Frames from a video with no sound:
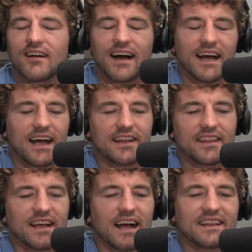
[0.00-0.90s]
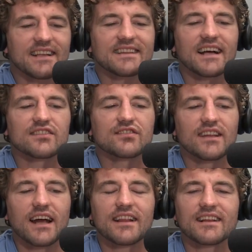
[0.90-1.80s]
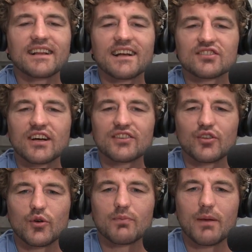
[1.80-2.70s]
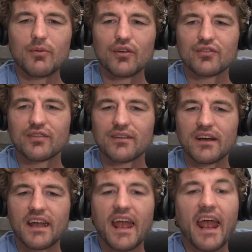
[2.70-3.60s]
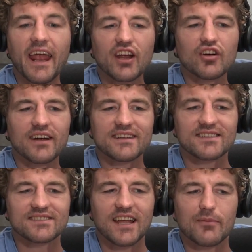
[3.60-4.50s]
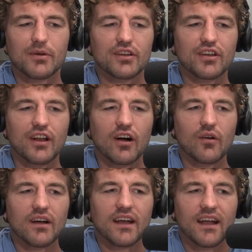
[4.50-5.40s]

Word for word: I, I think I think that, that I think that has a lot to do with people's eh, anger at the statement, you know.